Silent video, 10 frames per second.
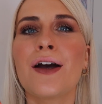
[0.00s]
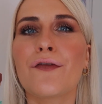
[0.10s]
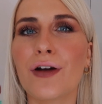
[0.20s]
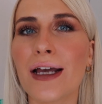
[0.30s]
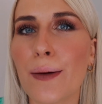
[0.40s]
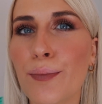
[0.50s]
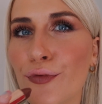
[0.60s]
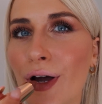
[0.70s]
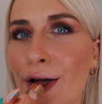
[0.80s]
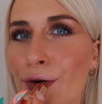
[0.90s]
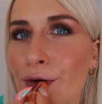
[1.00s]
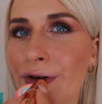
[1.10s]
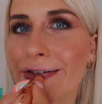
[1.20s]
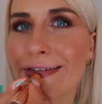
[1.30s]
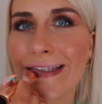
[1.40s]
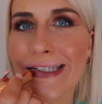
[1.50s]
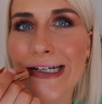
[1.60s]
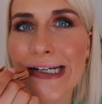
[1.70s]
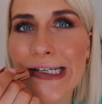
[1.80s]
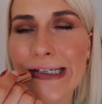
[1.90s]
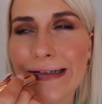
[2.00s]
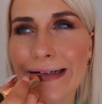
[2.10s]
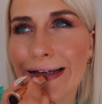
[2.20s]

for like a brown that's not